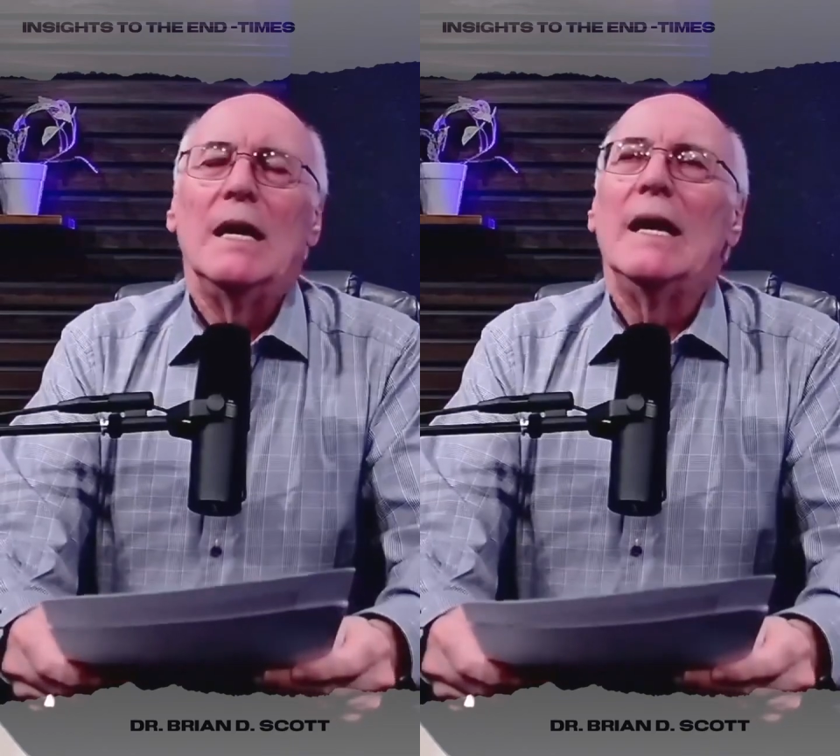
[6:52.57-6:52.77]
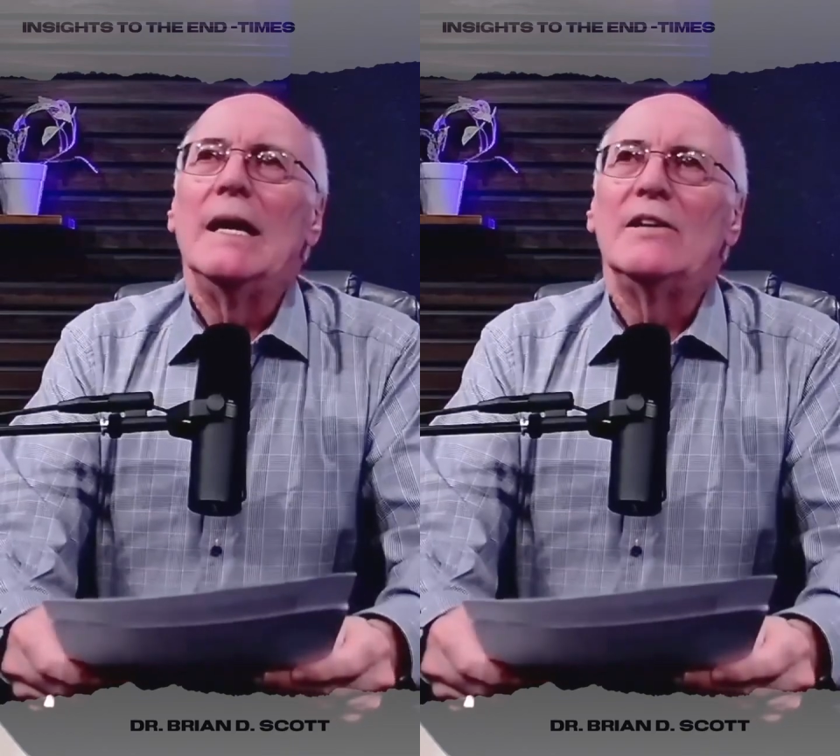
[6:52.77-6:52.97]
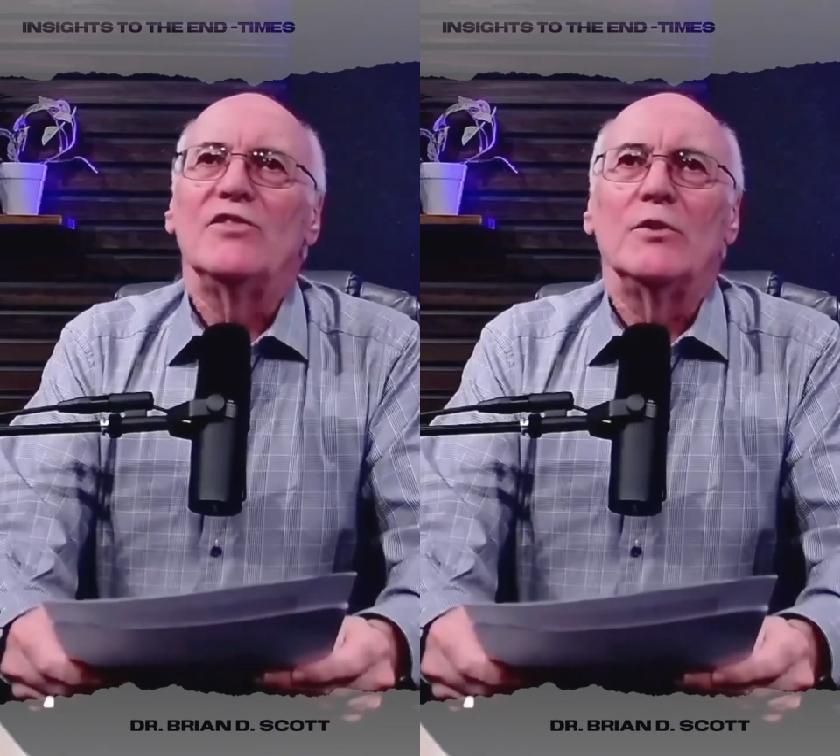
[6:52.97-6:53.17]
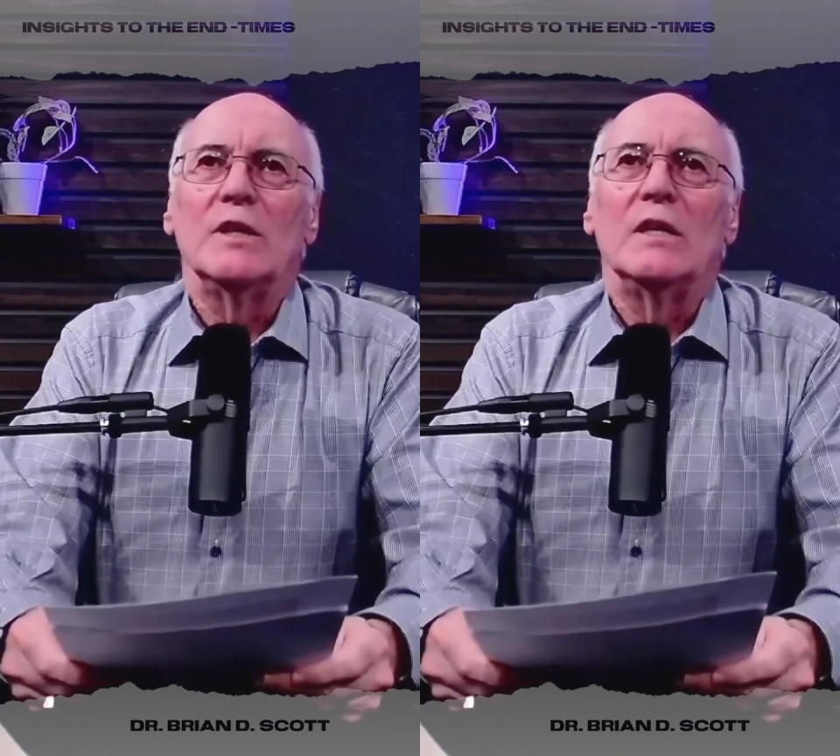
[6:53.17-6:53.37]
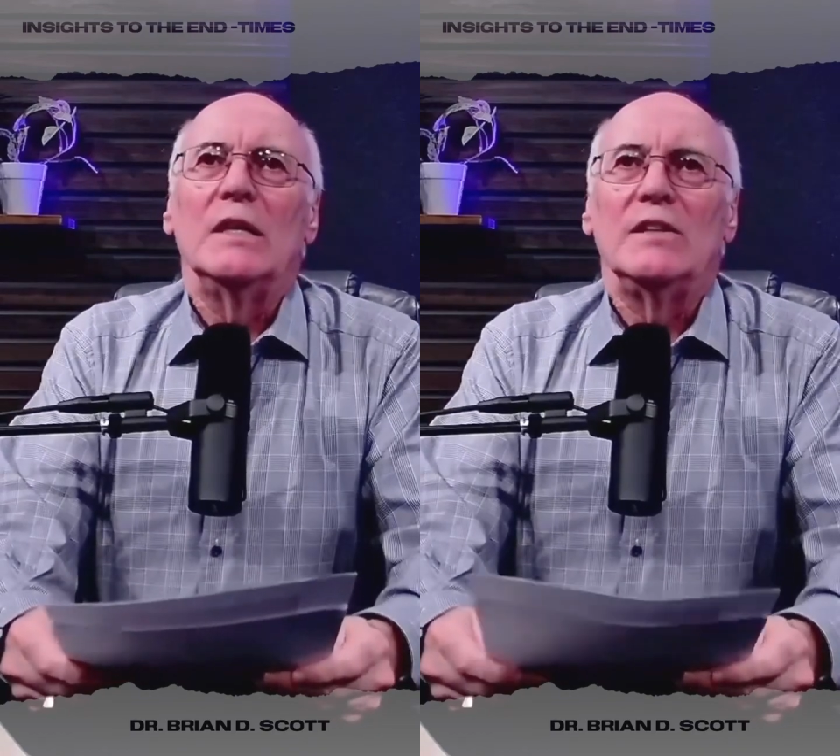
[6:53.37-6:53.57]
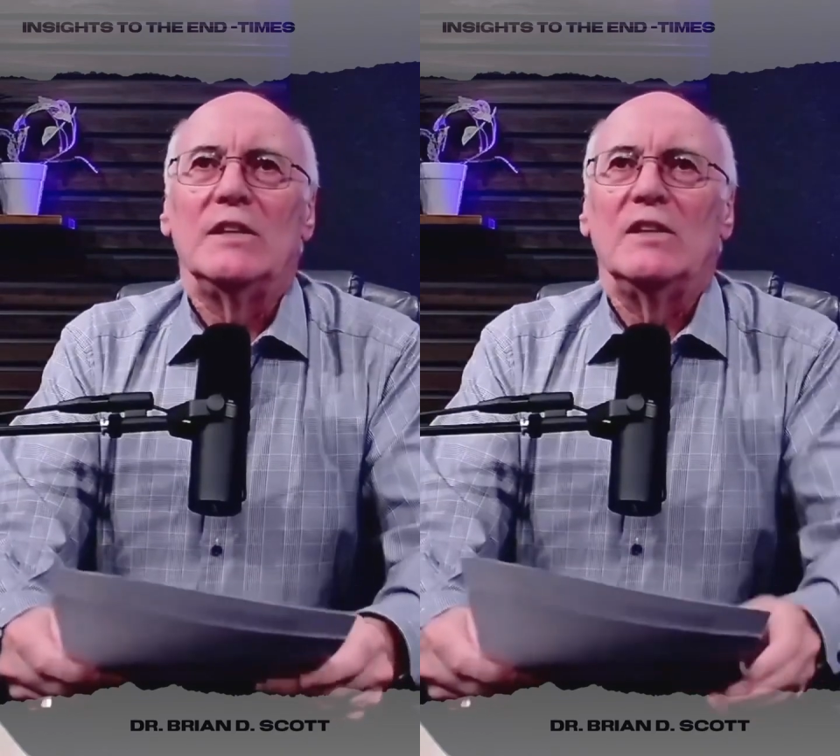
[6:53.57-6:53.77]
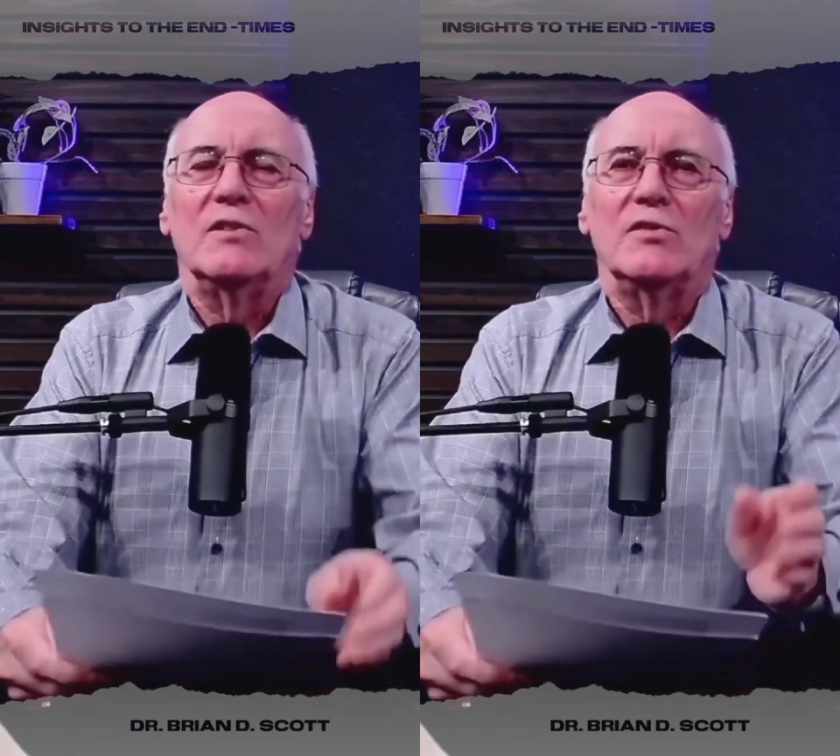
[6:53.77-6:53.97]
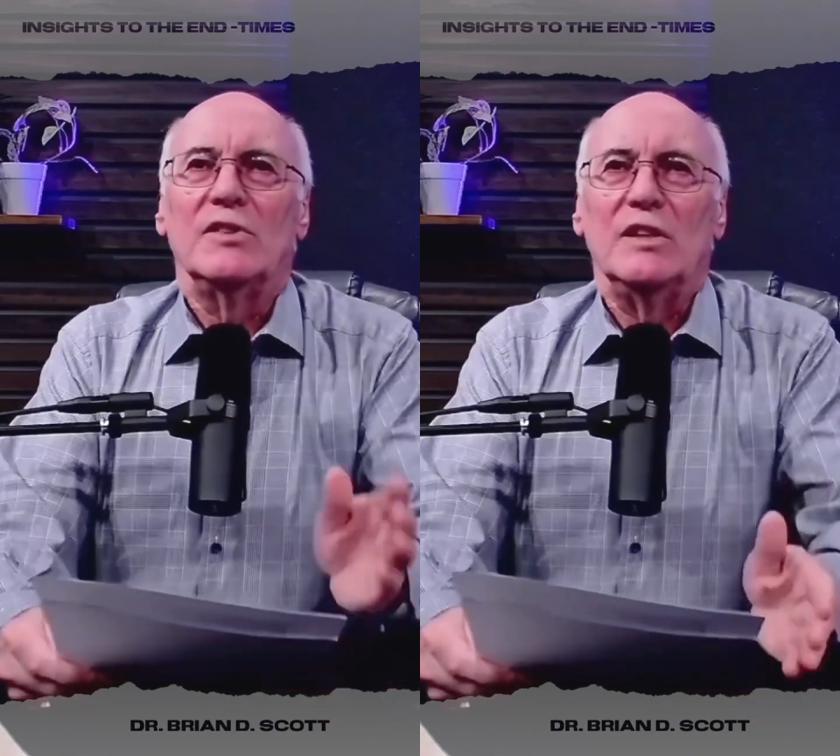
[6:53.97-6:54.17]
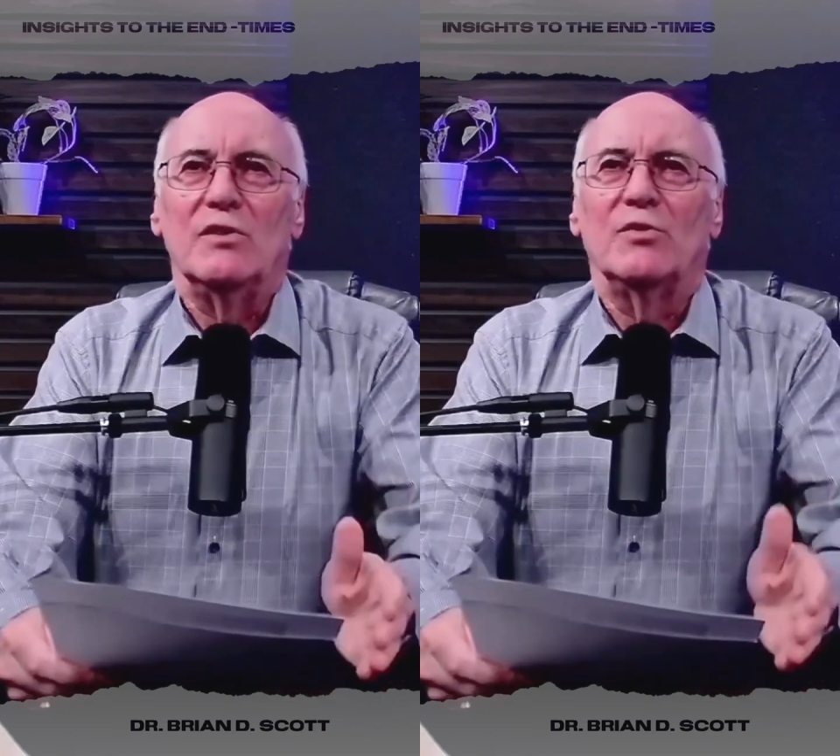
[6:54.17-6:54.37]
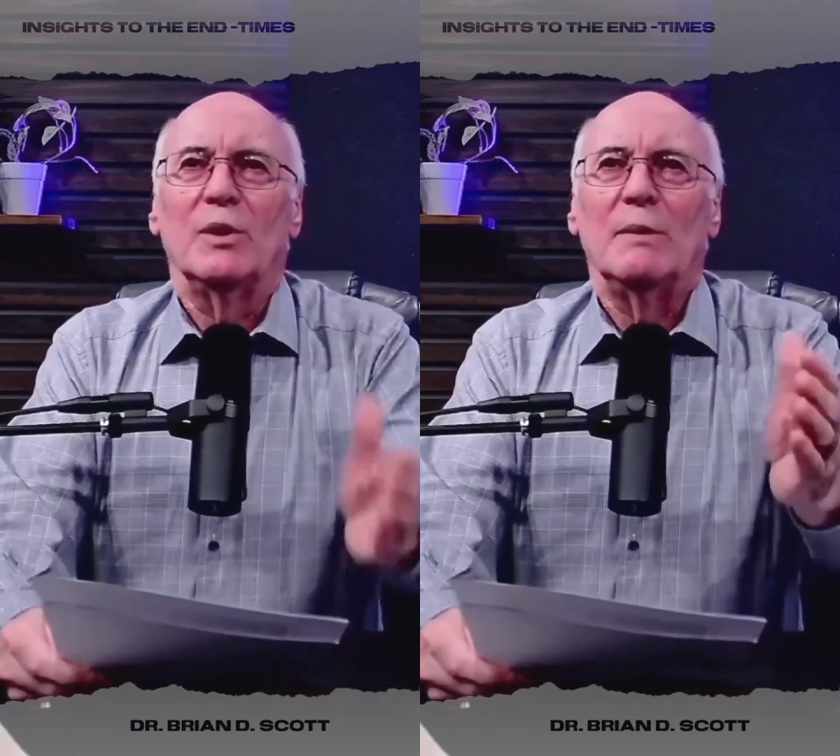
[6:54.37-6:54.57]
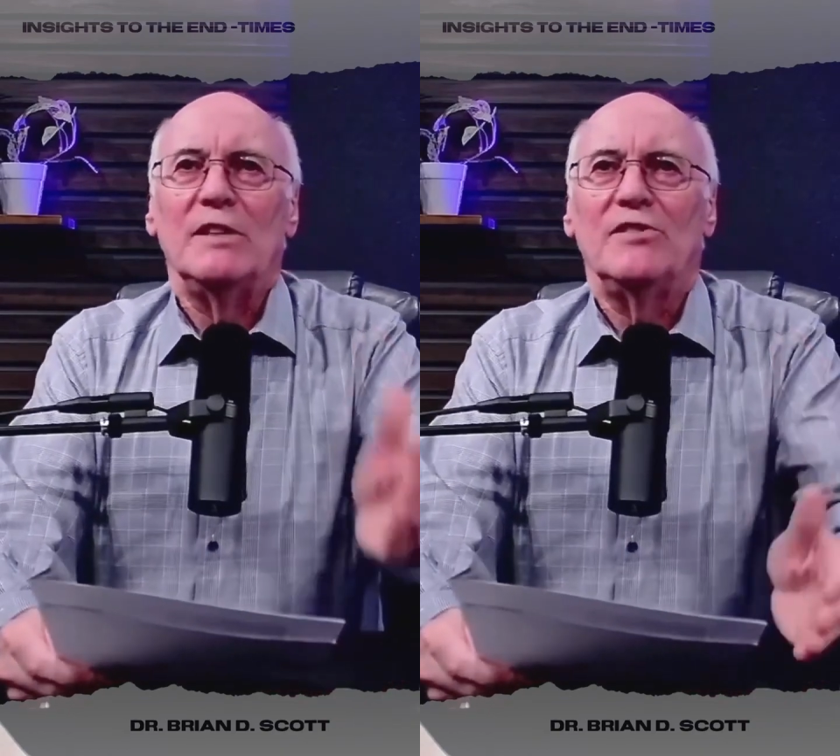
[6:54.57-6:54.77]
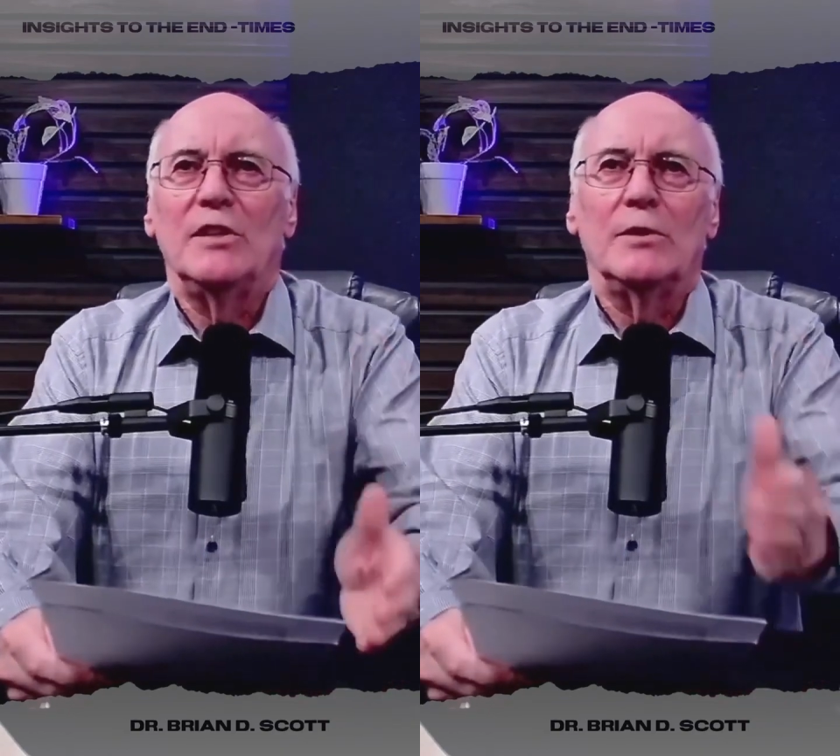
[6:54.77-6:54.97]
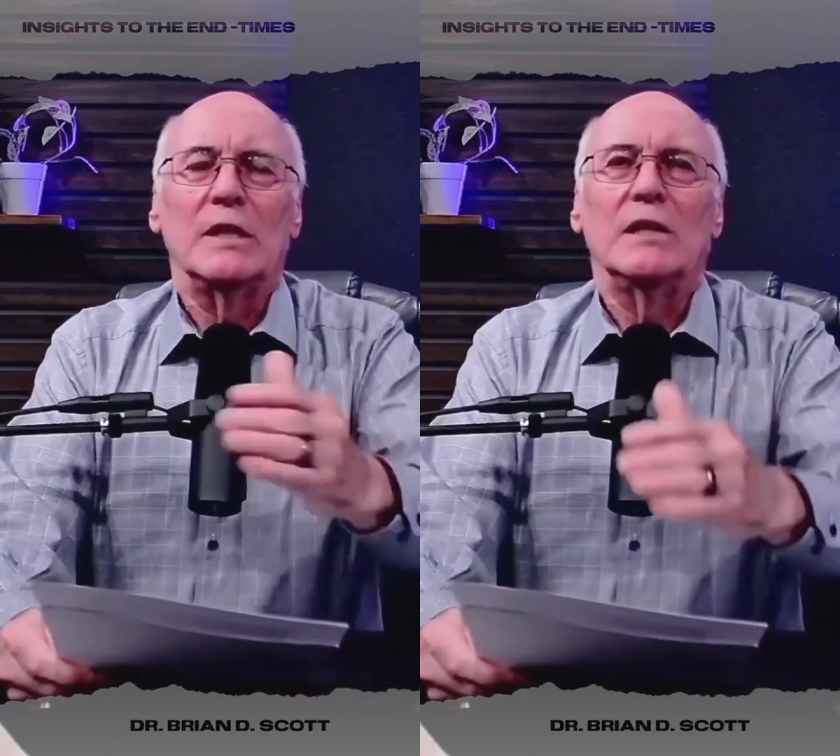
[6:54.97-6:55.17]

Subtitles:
And so it deals with my steering,